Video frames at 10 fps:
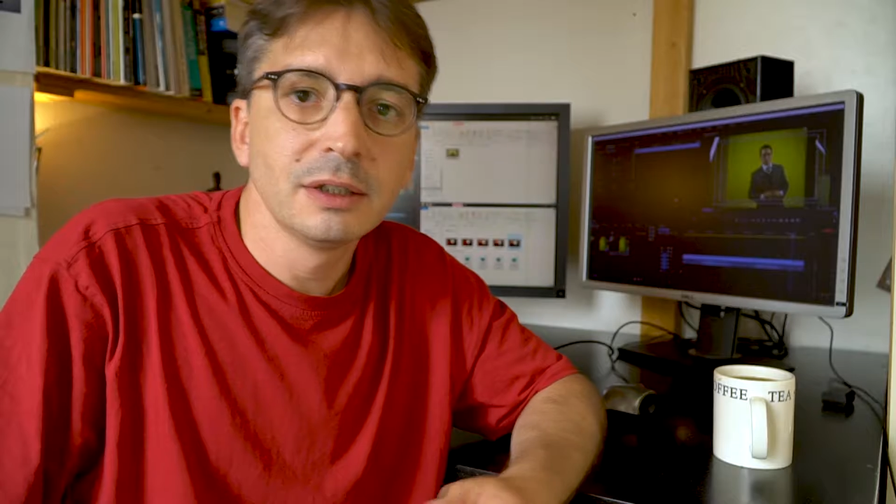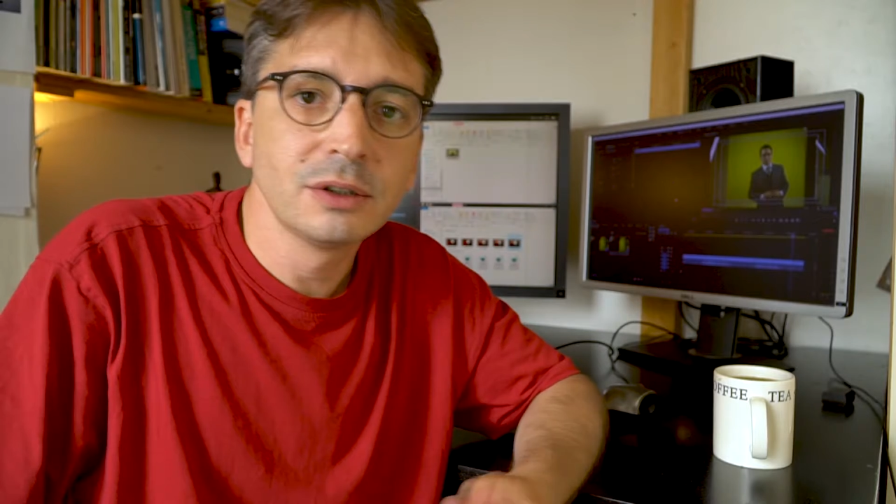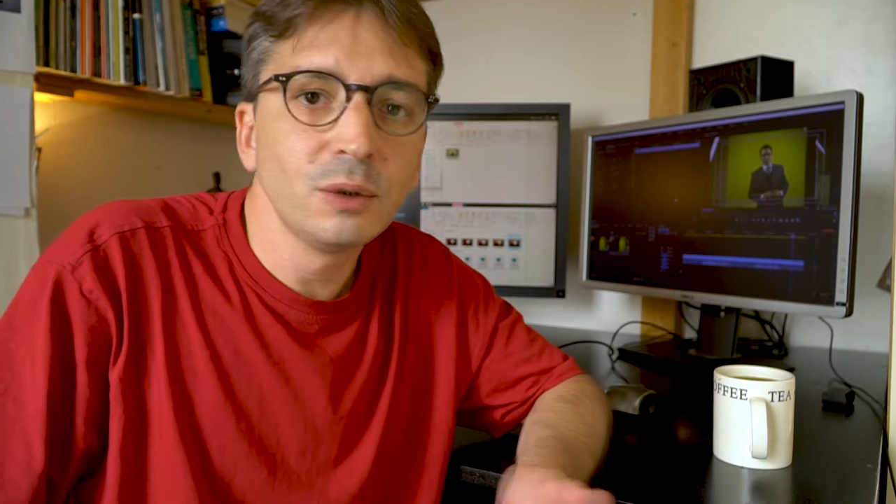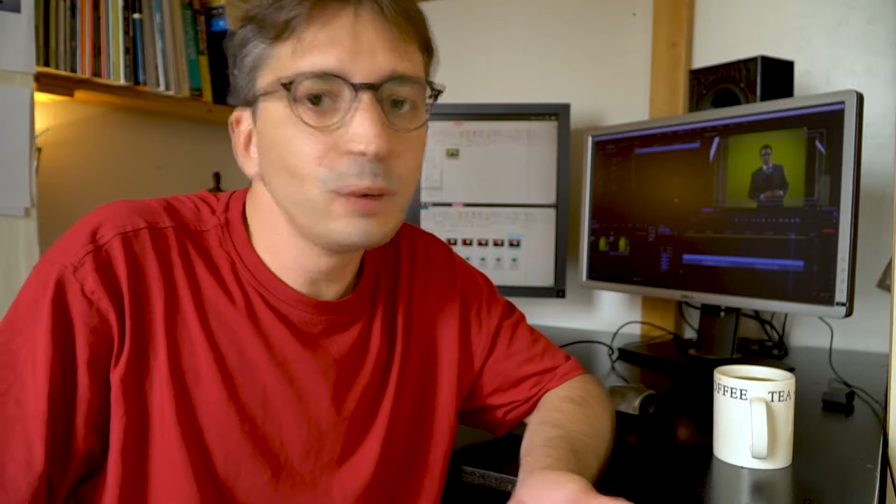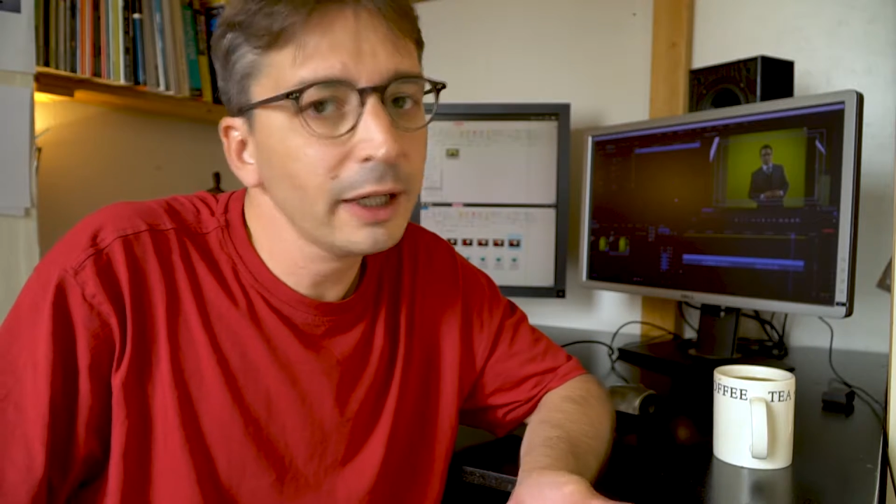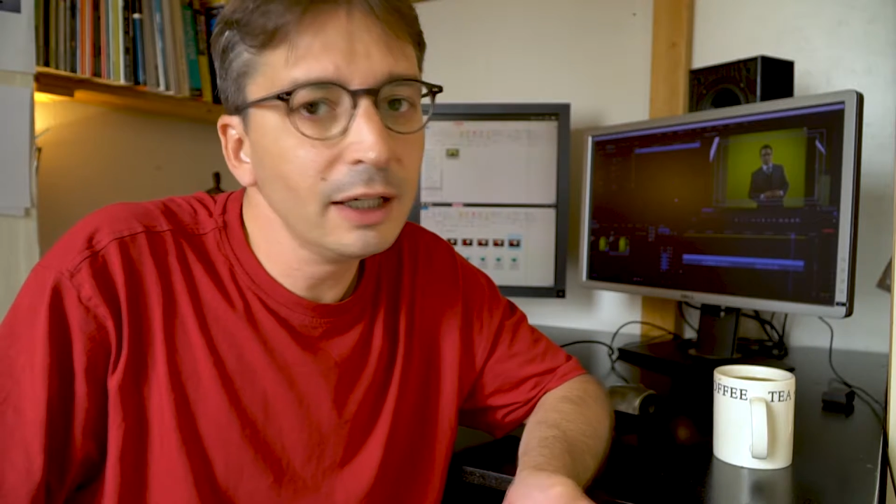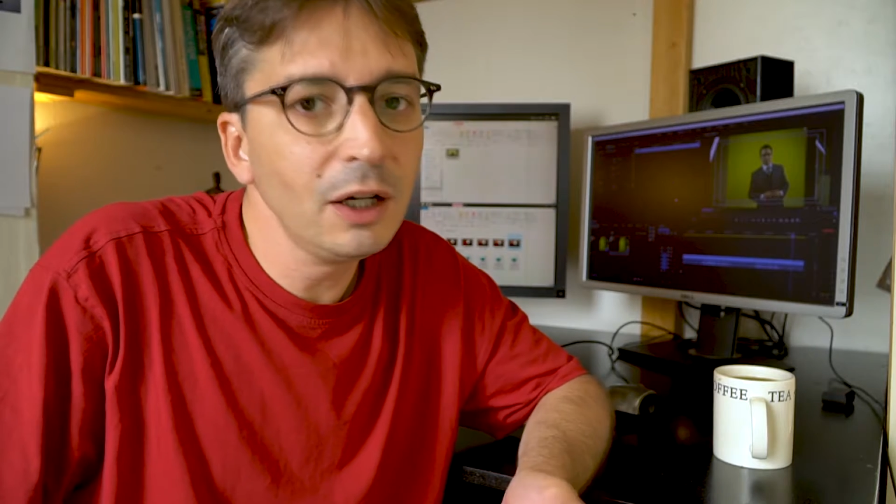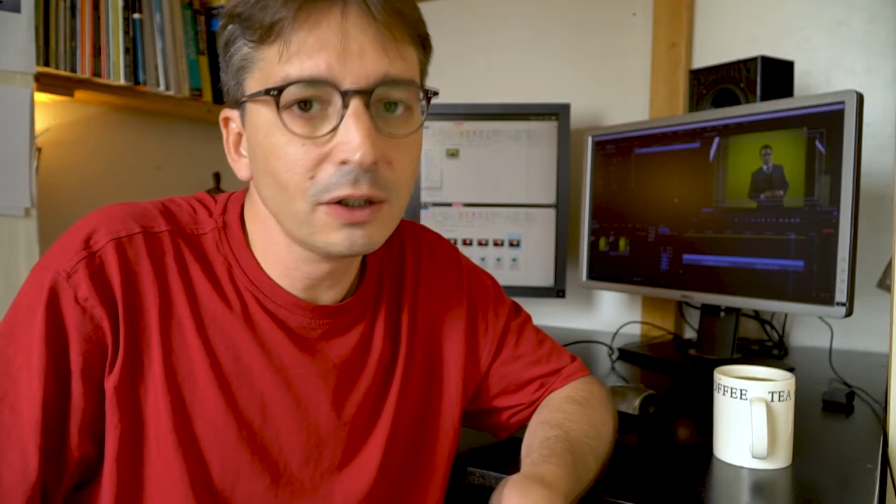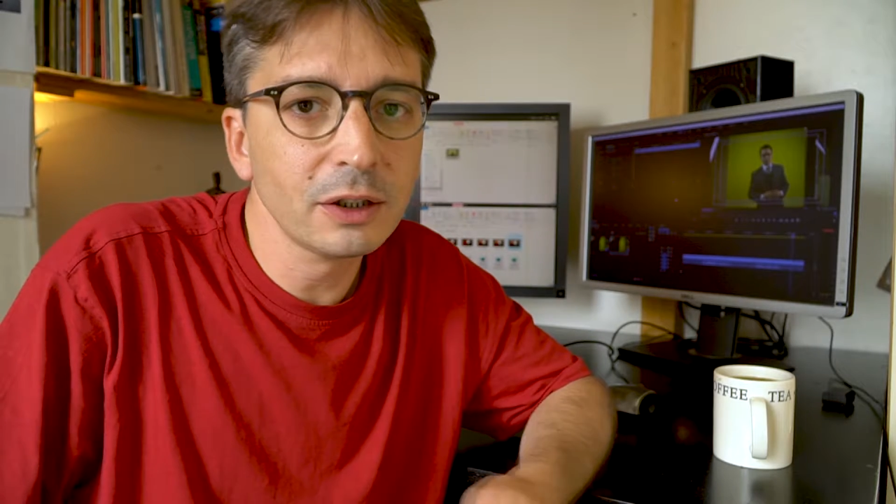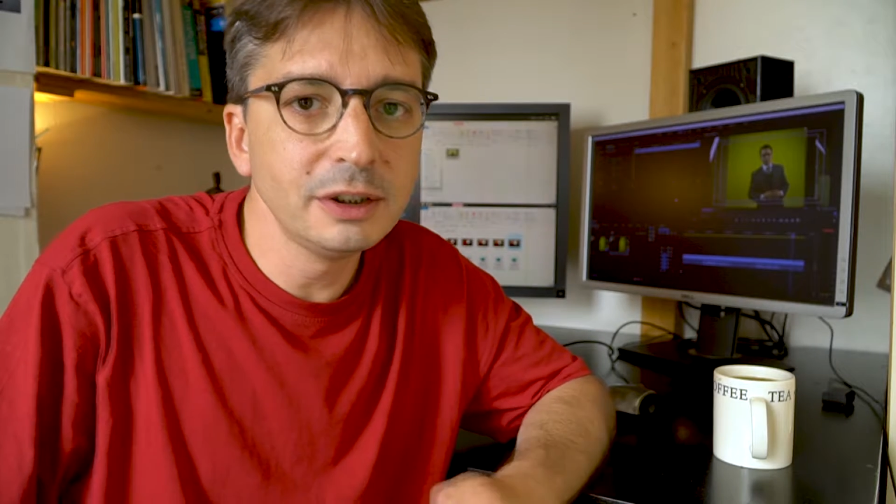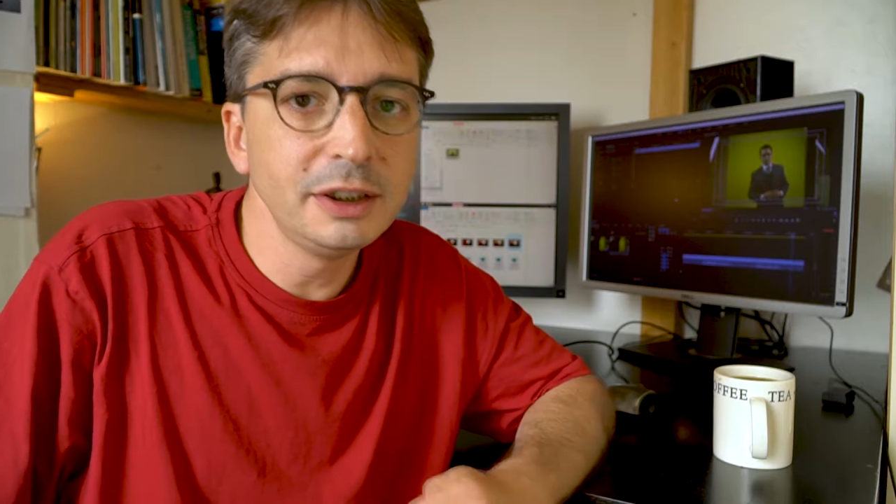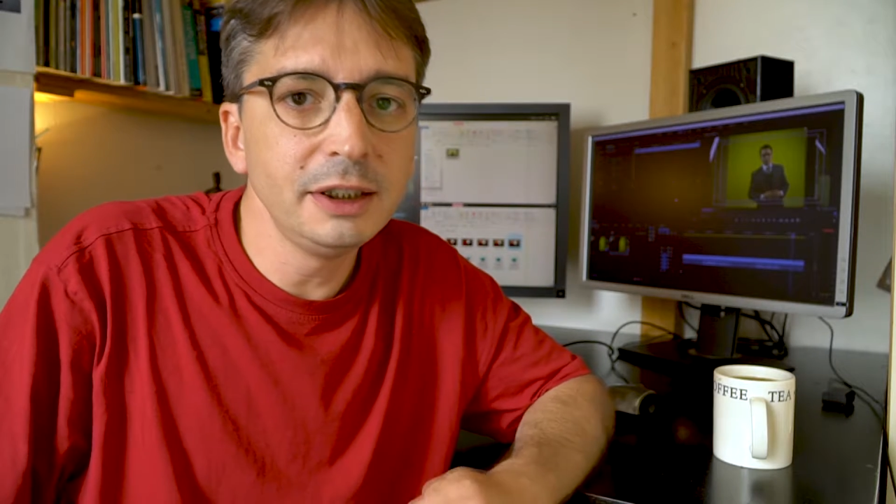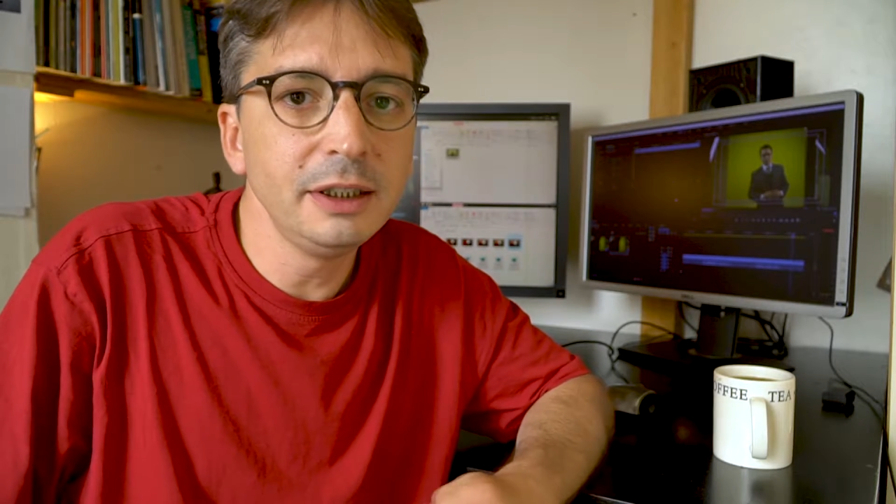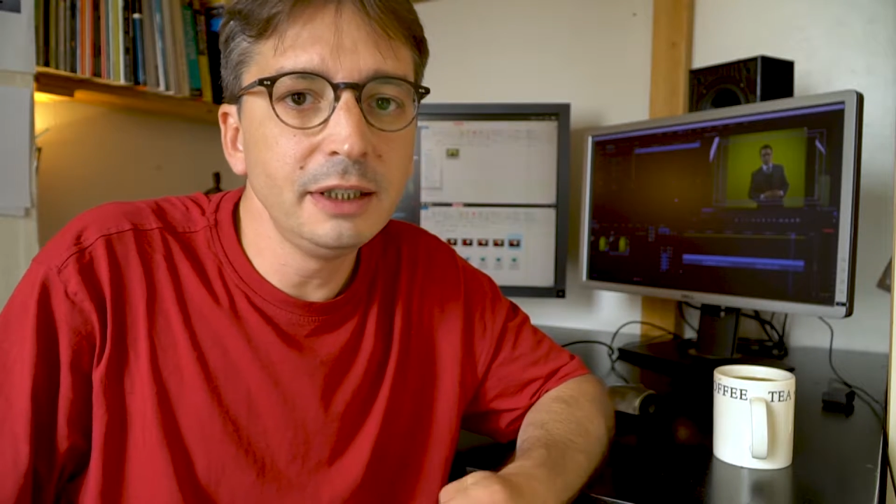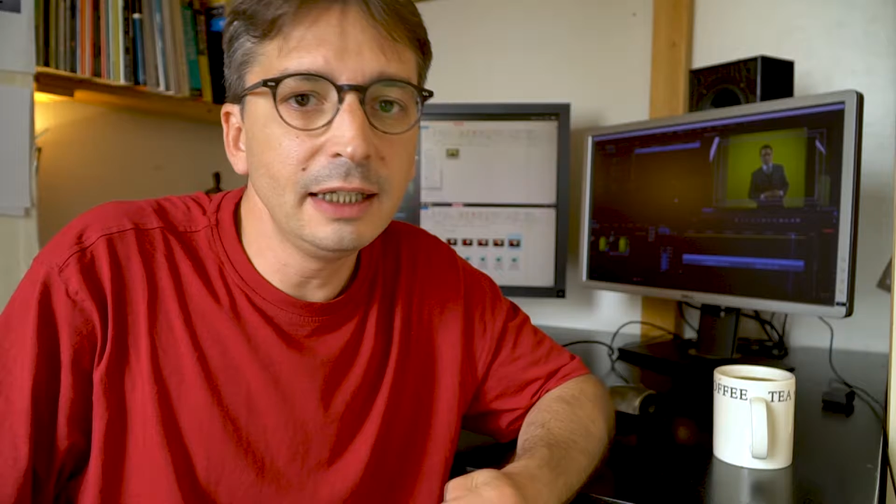So we're in luck,
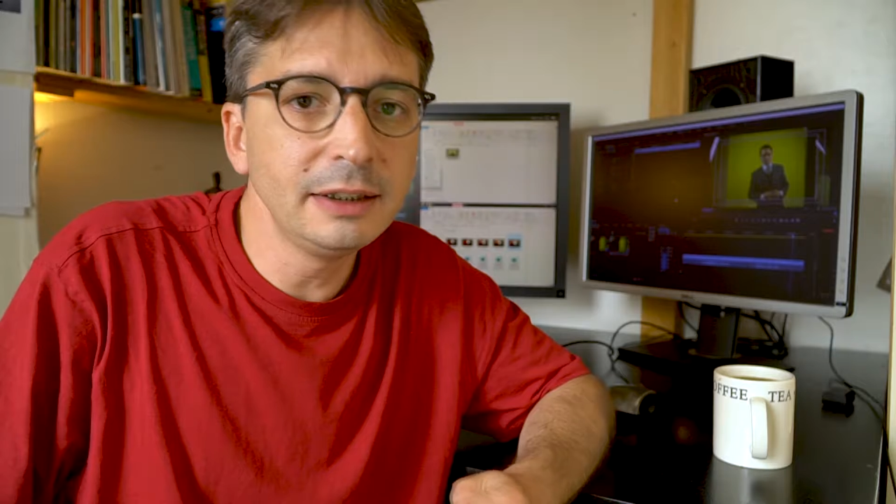the